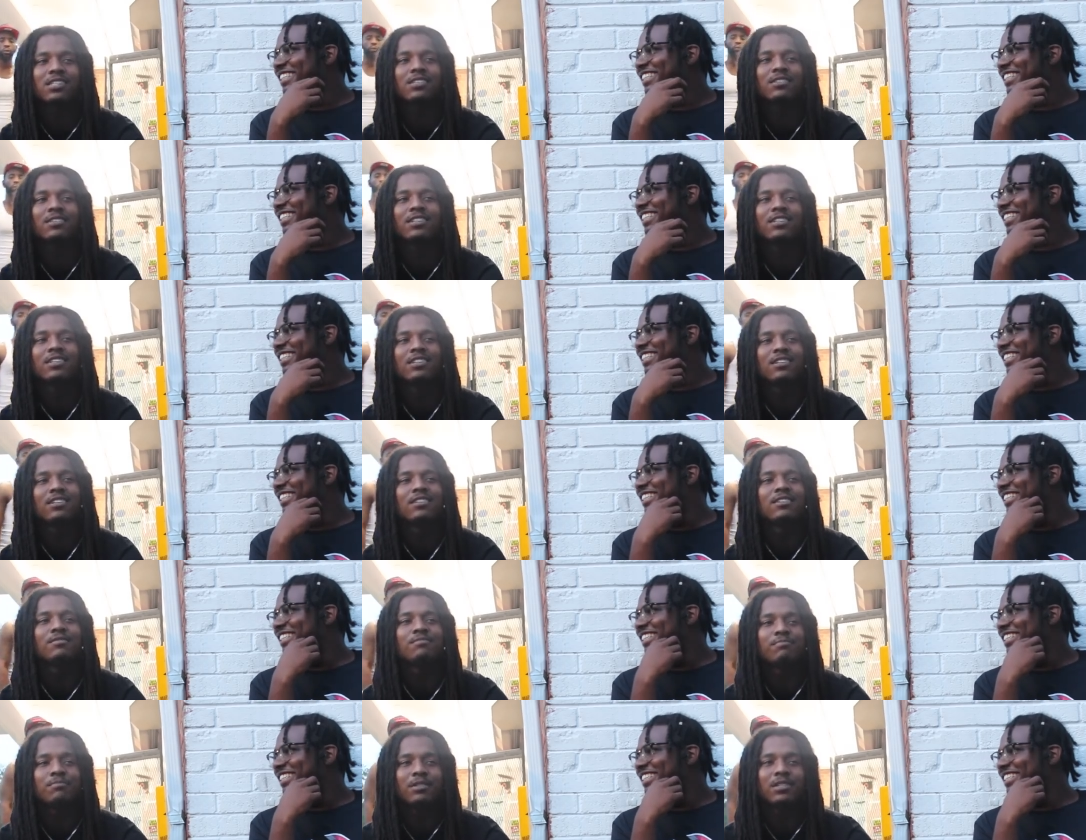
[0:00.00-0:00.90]
Speaker 1: shit.
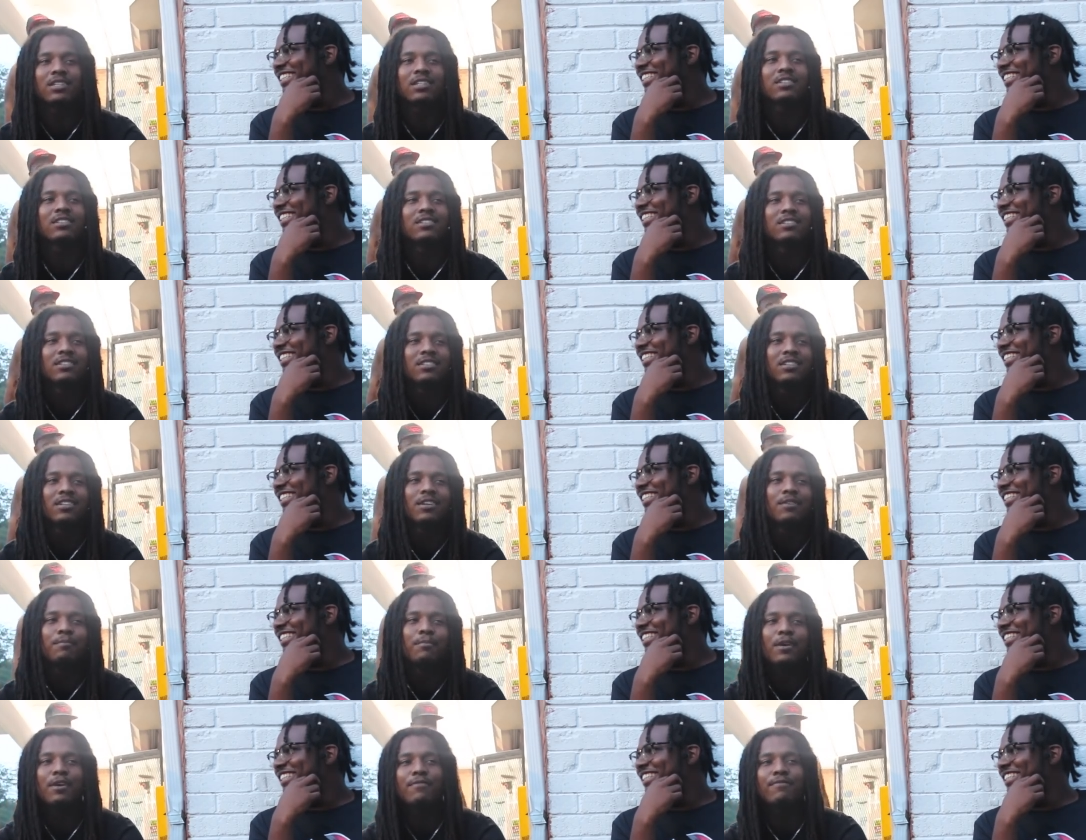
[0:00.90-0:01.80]
But
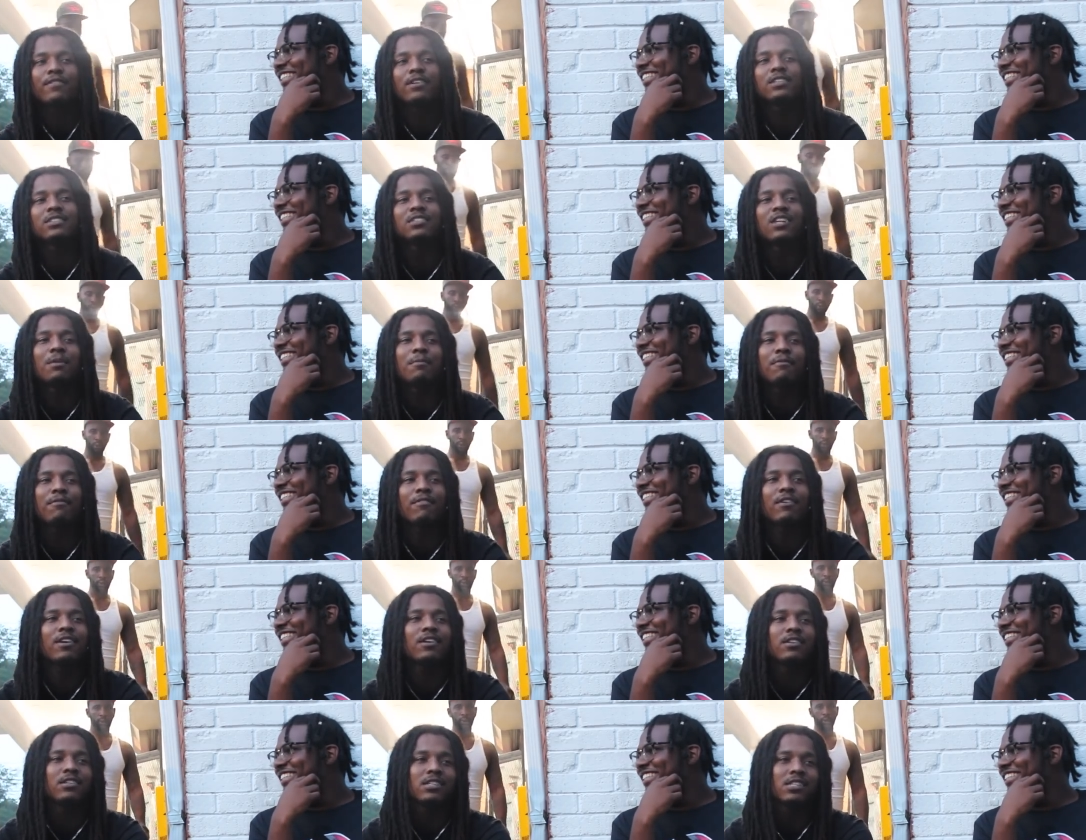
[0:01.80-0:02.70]
motherfuckers come
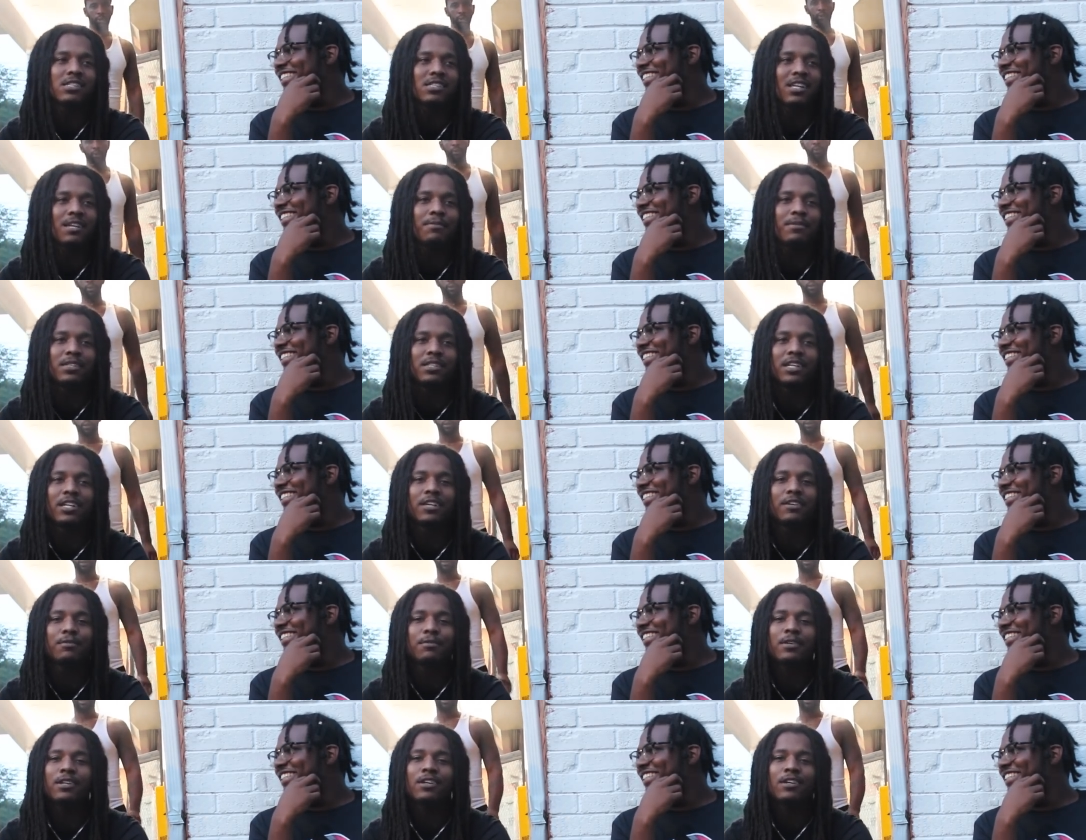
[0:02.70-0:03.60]
around us, they be
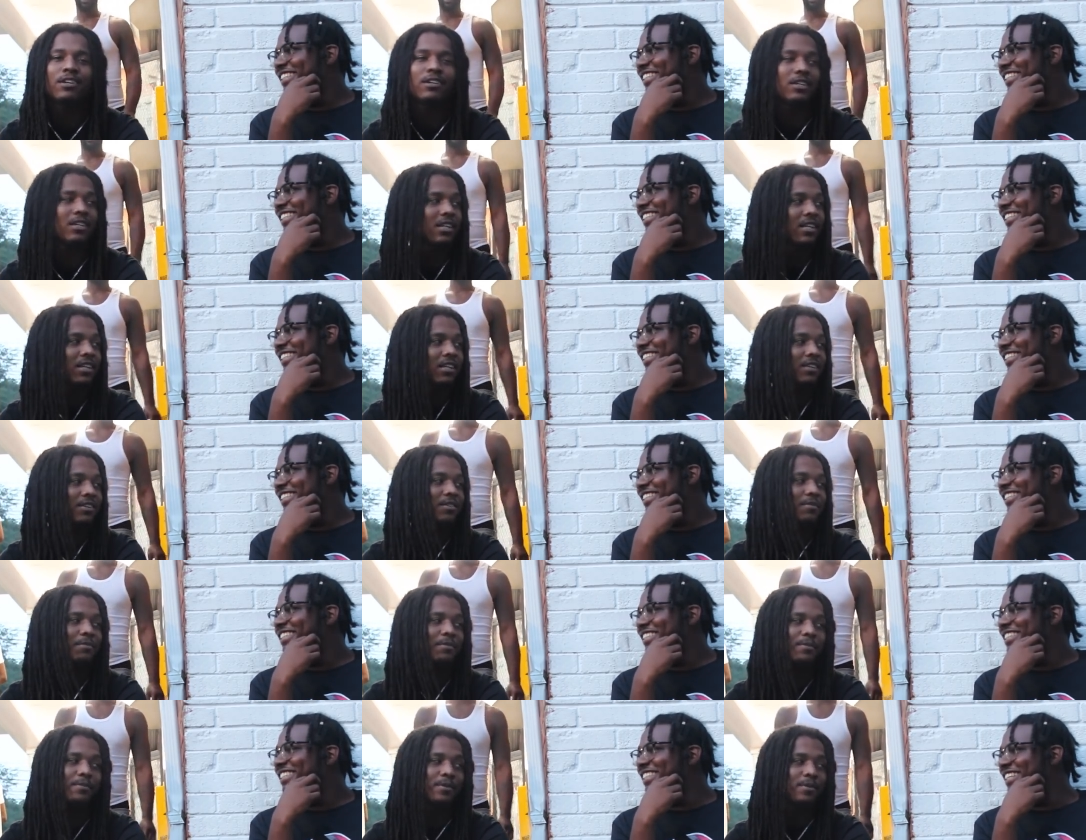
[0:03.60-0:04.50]
thinking we all lit, you
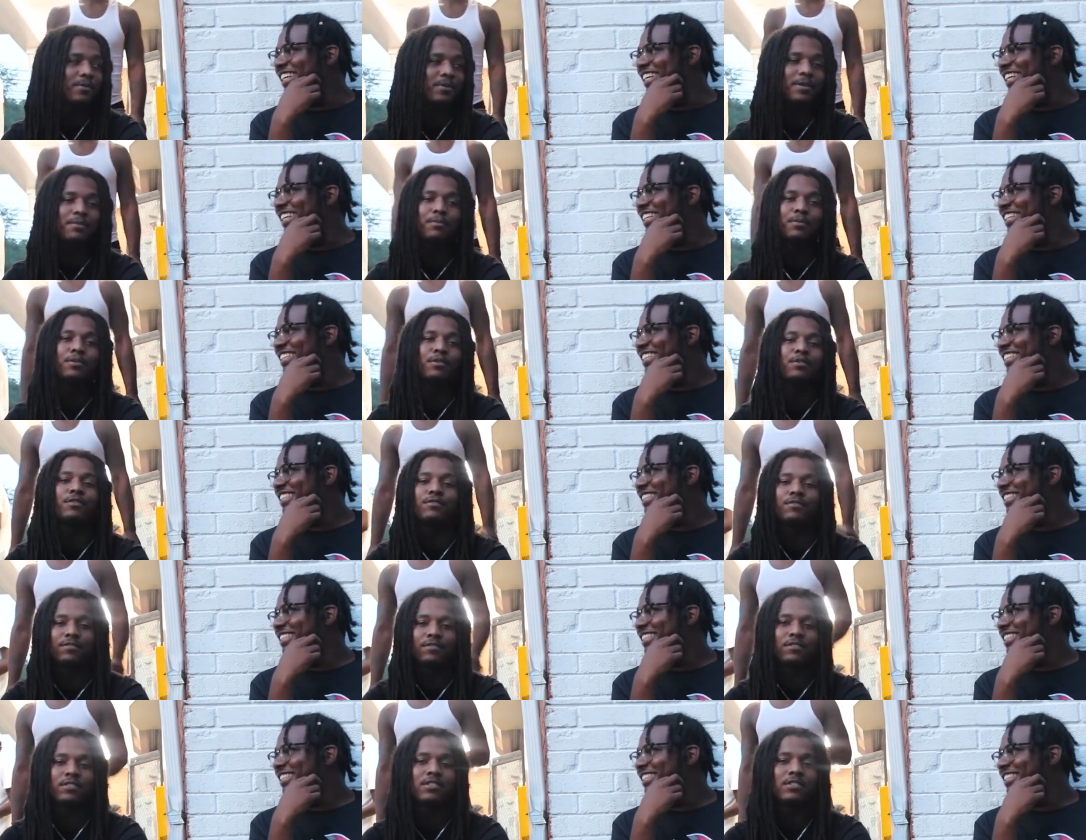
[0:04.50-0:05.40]
know what I mean? But yeah. we
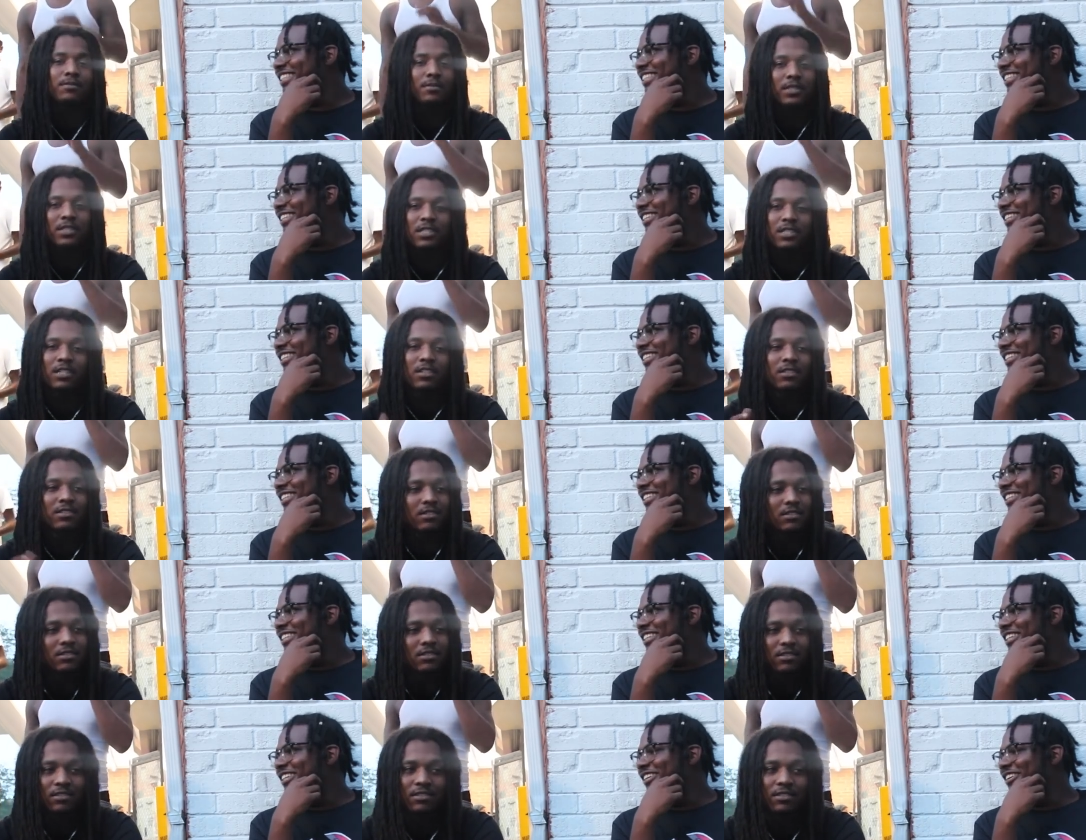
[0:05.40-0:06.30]
bulls, bro. We
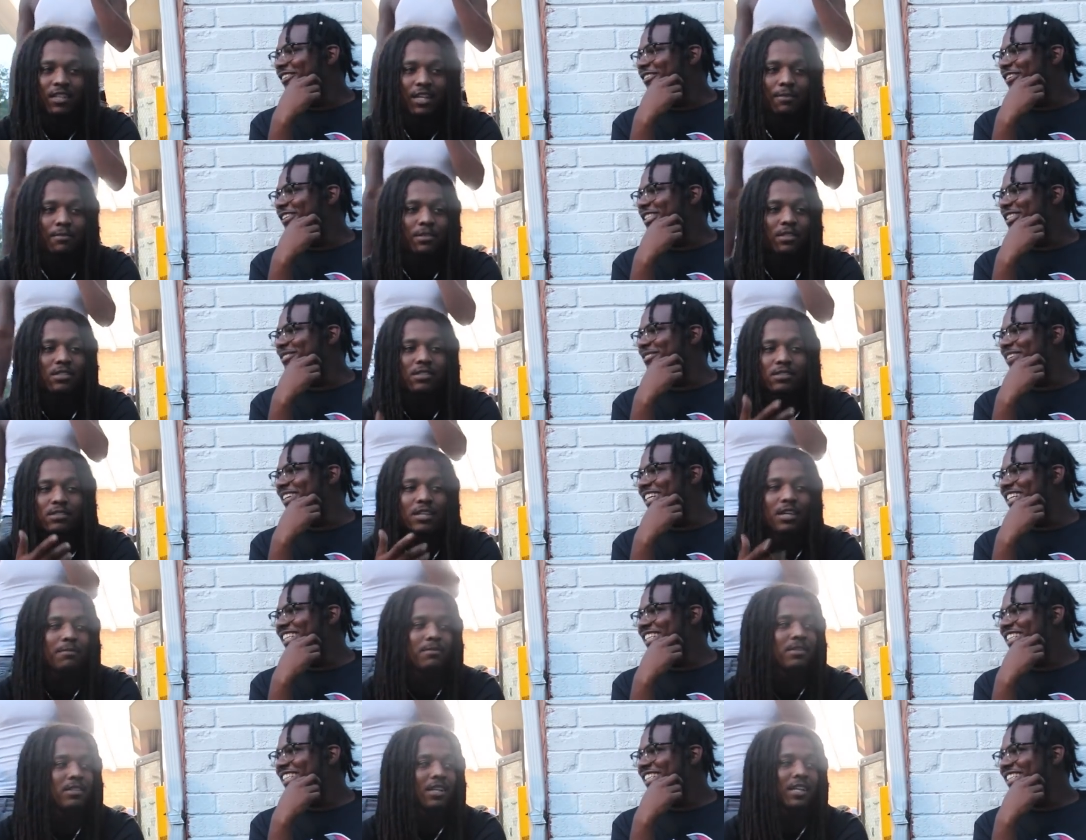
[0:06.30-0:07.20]
chillin'. They be,
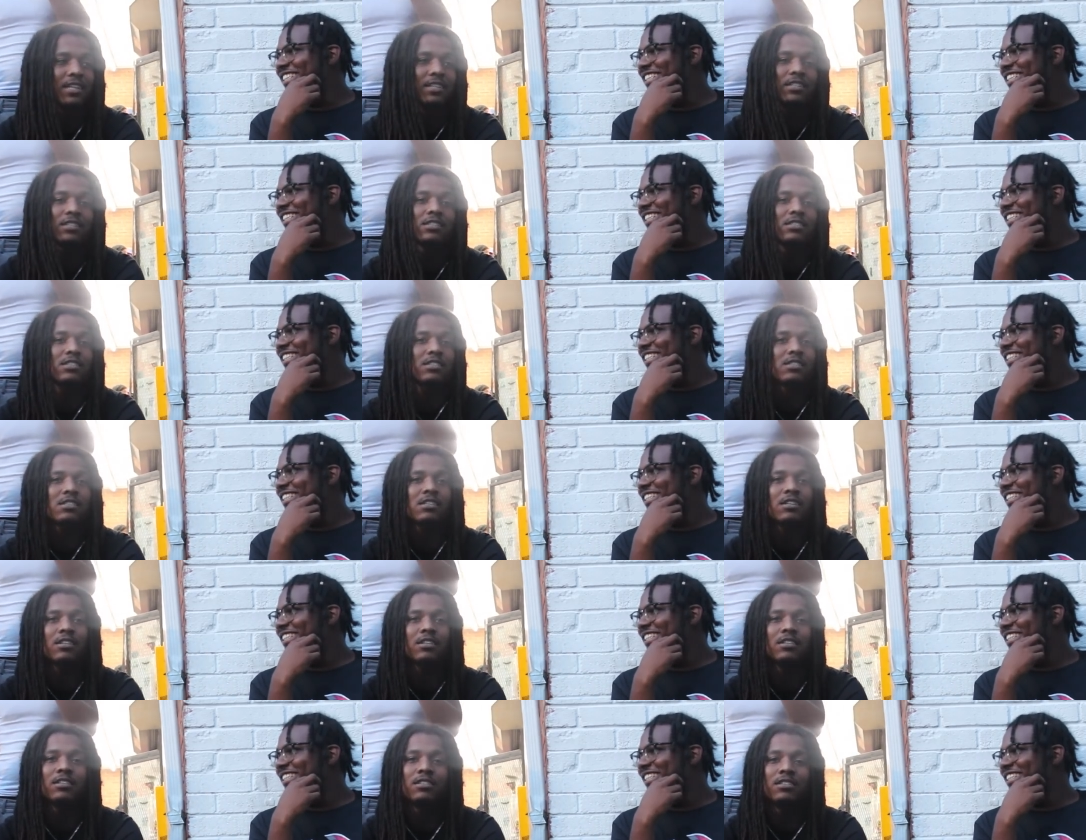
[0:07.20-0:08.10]
respect. they be like, this shit
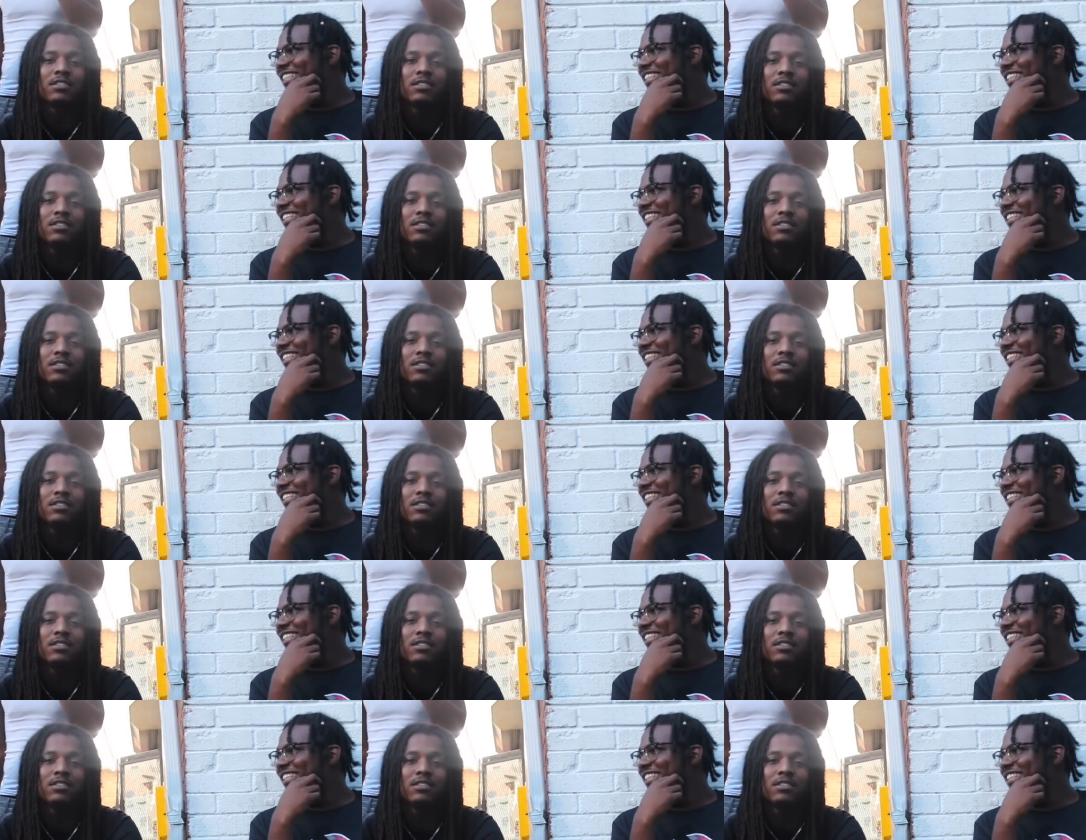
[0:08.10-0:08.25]
time.